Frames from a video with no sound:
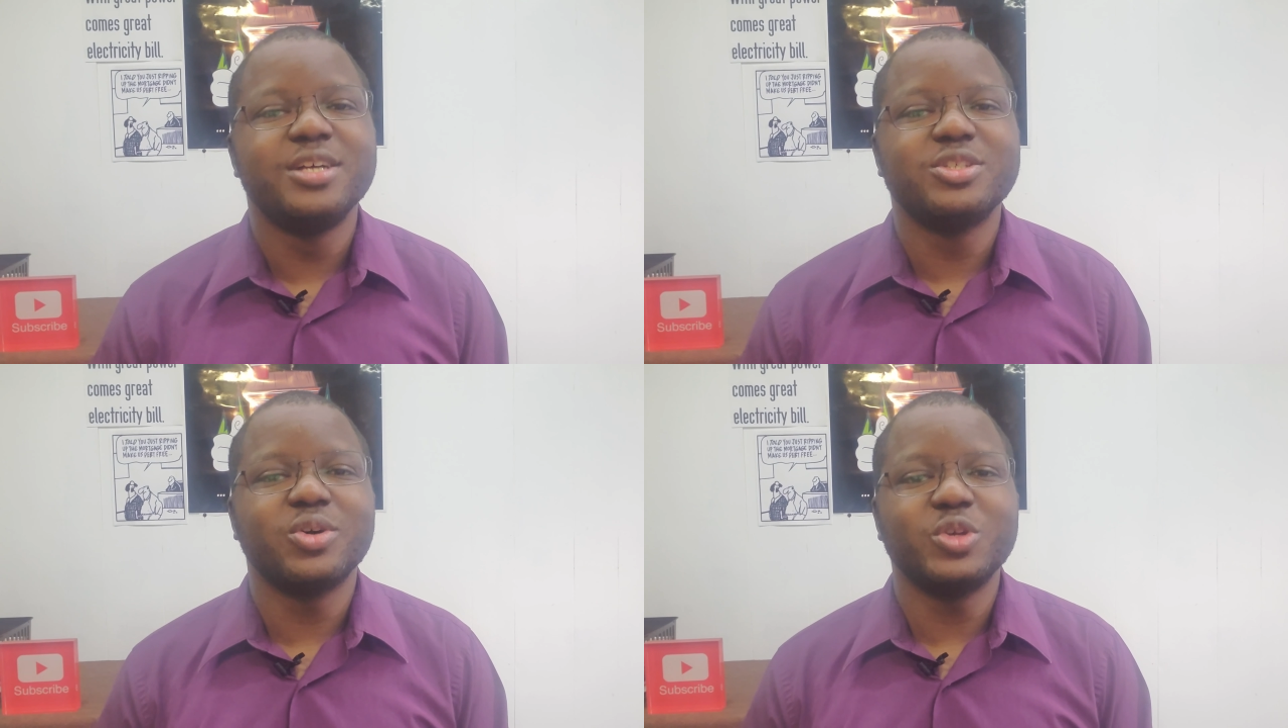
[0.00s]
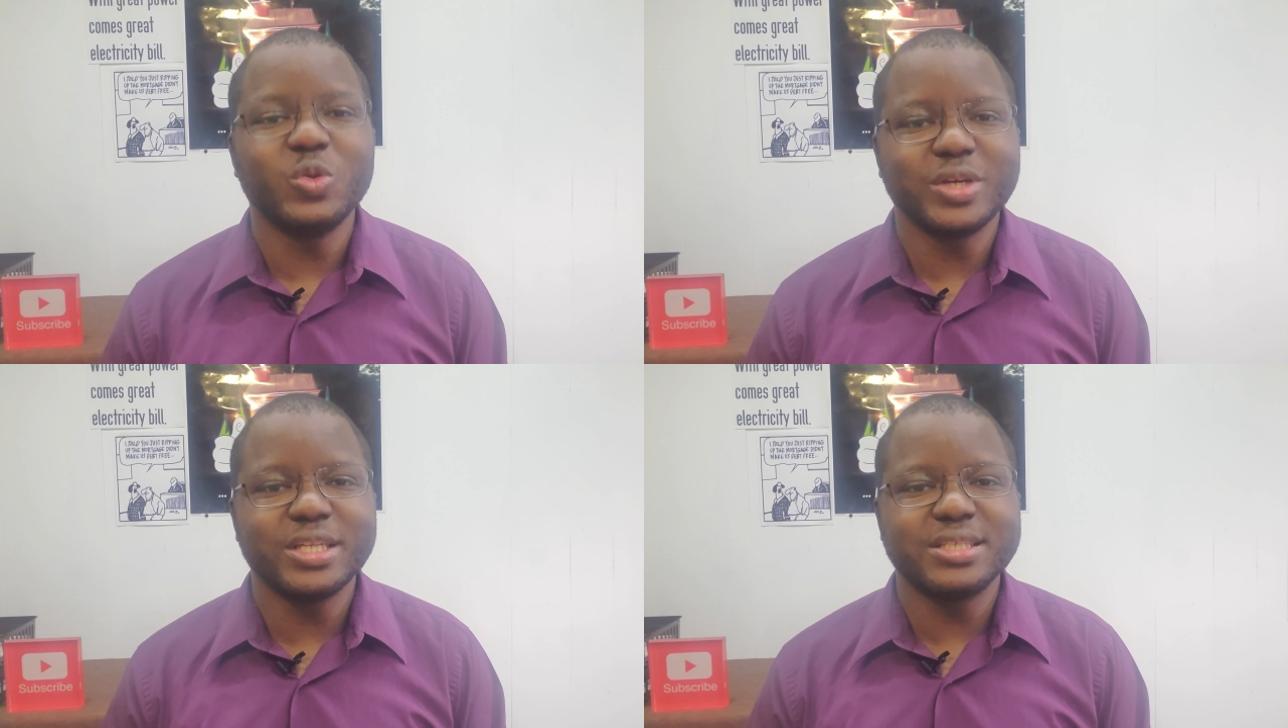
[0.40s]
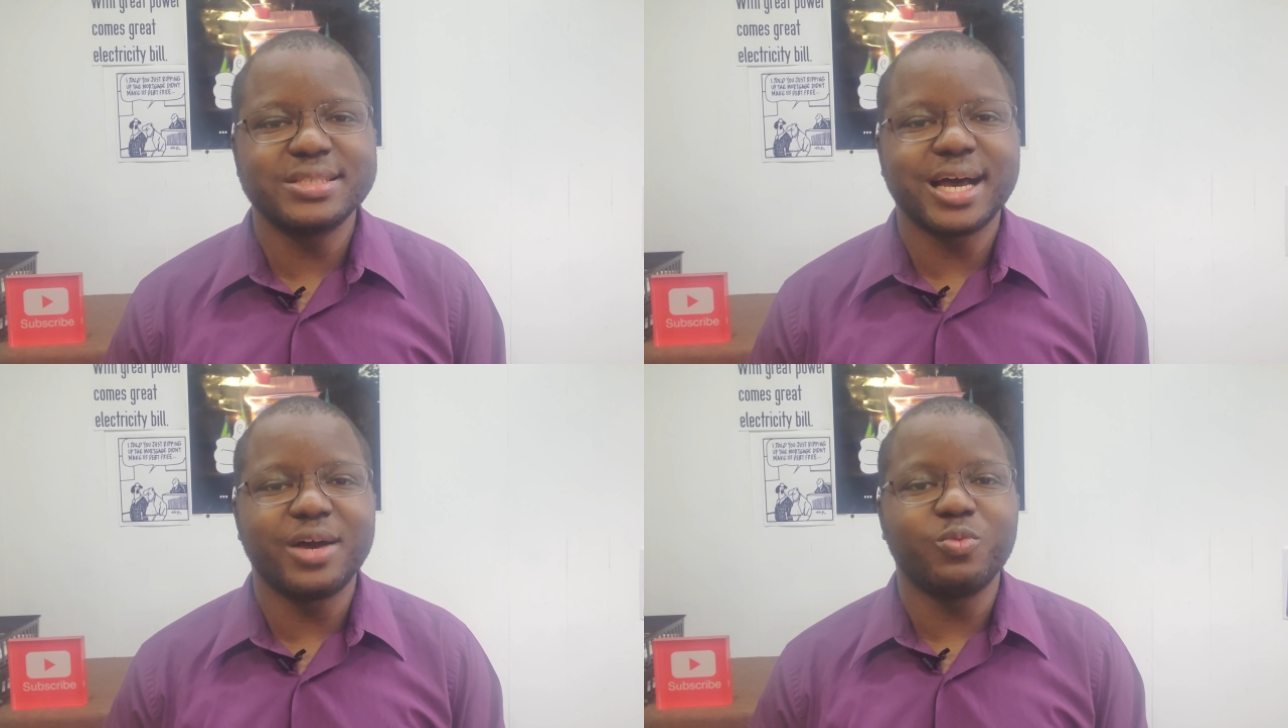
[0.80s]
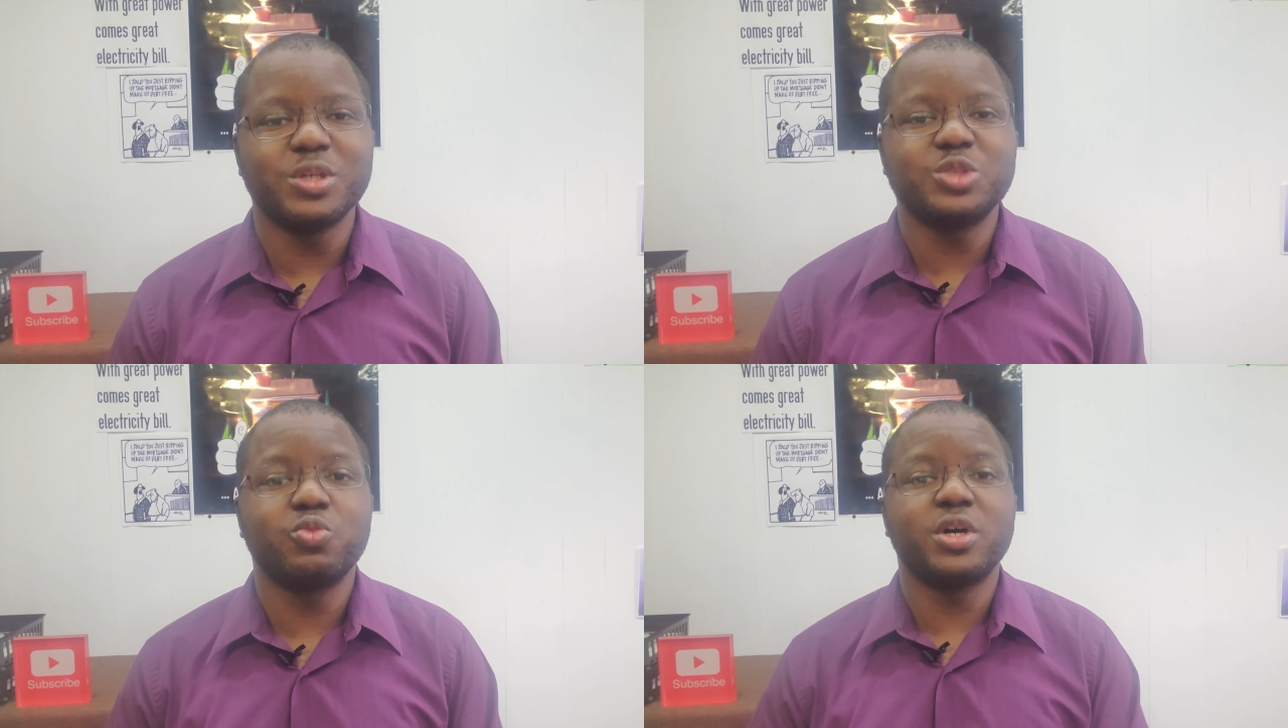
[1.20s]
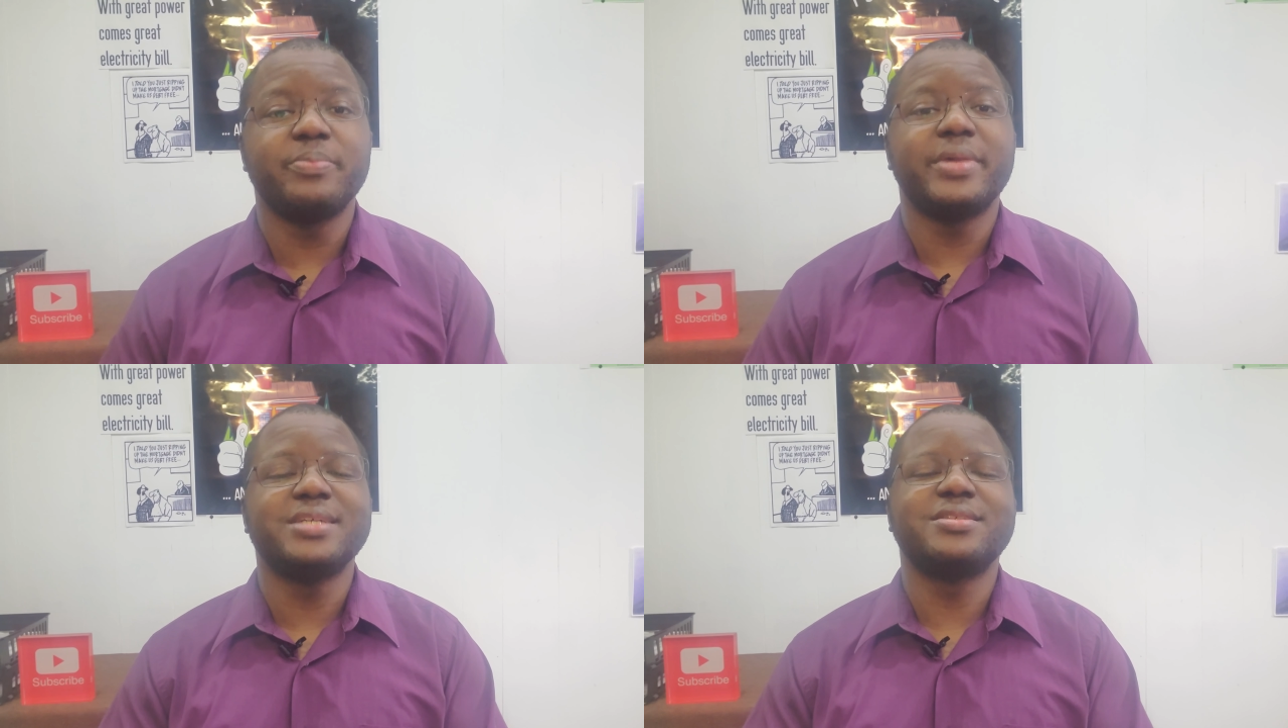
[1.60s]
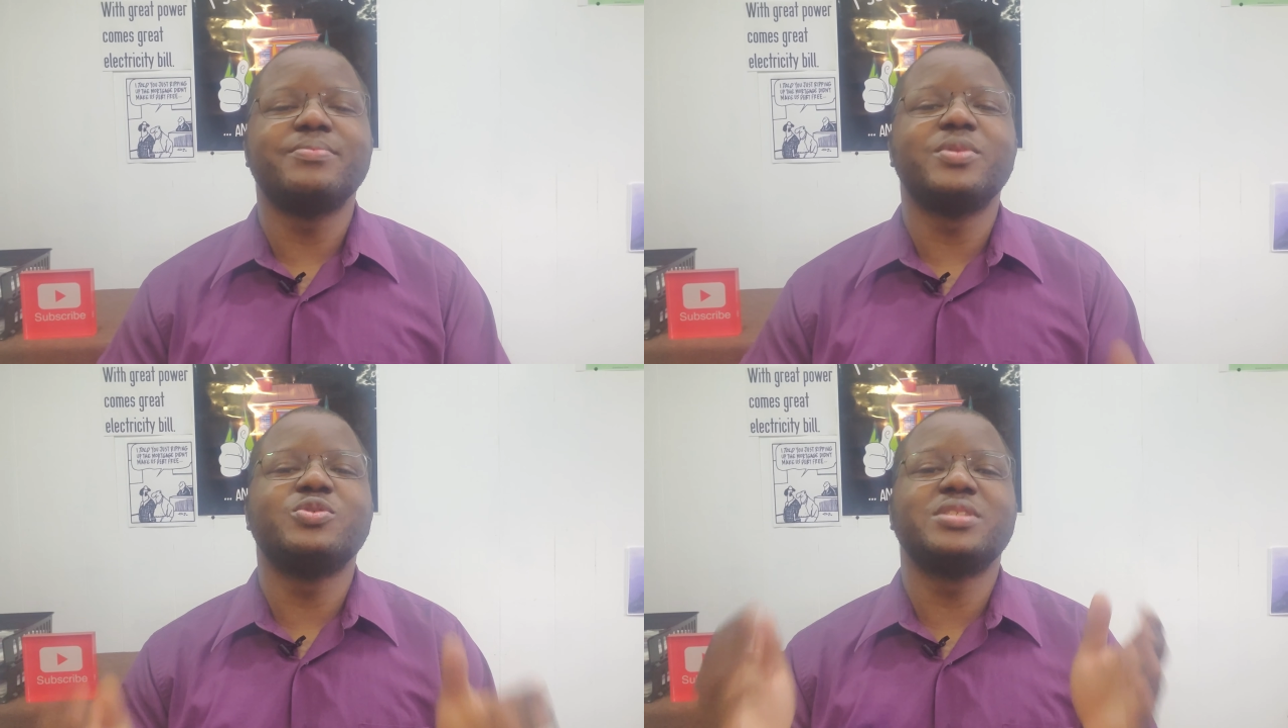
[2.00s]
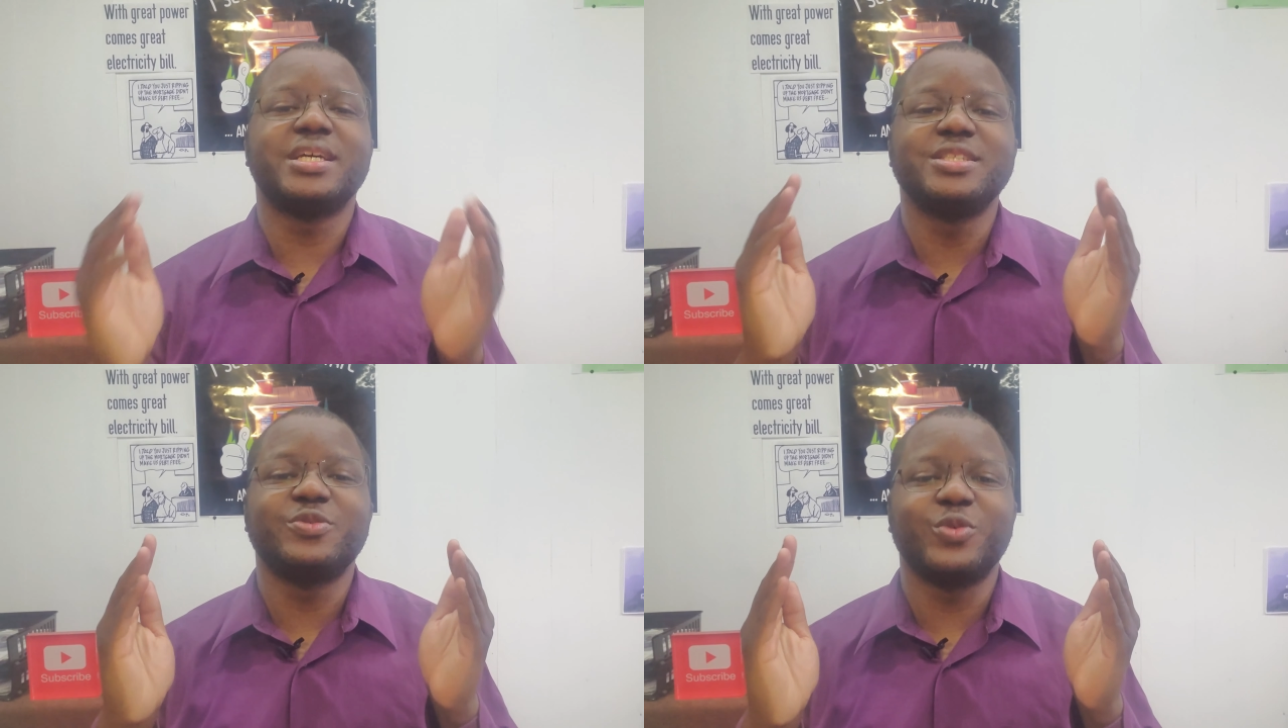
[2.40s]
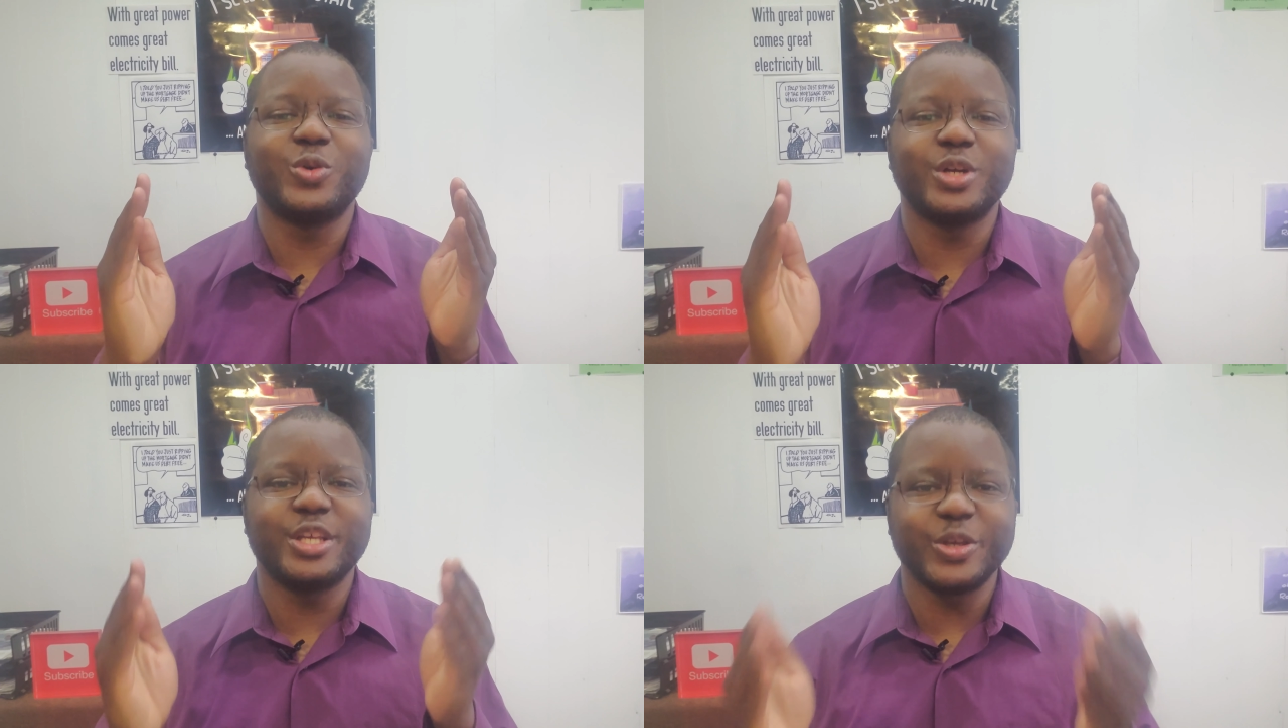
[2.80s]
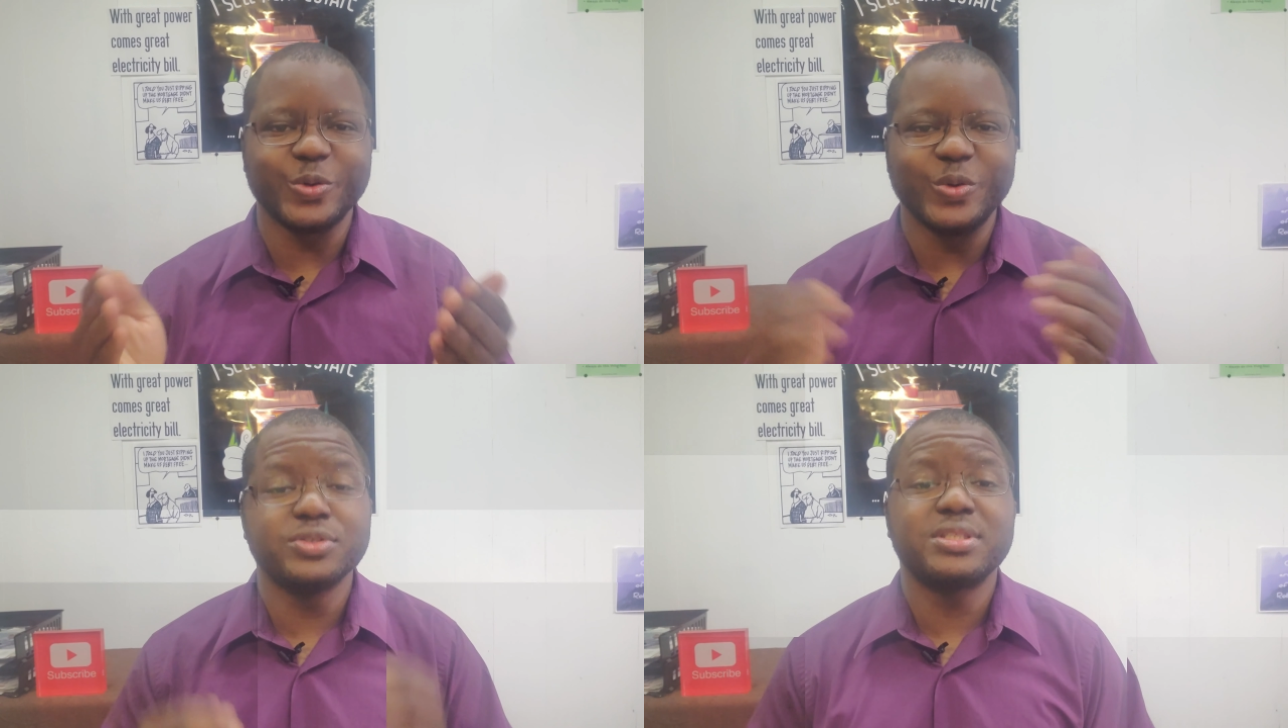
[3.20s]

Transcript: so you can decide which one makes the most sense for you.